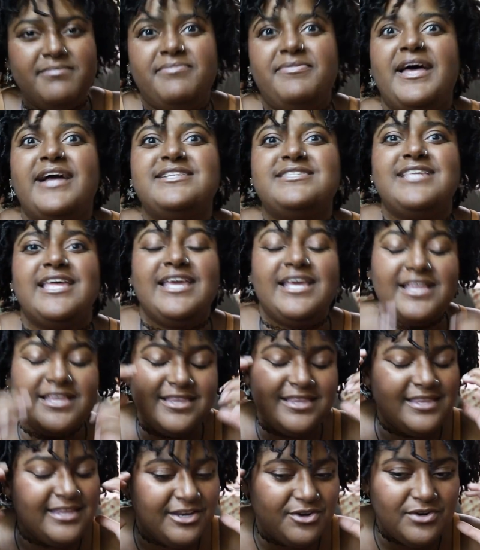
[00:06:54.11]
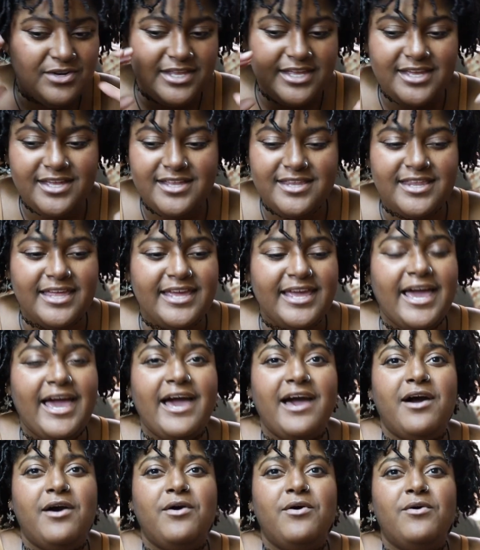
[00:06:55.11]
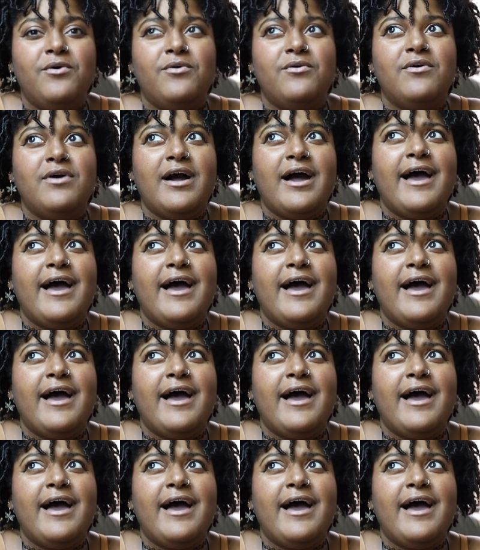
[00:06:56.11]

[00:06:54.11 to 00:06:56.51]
that's like literally like how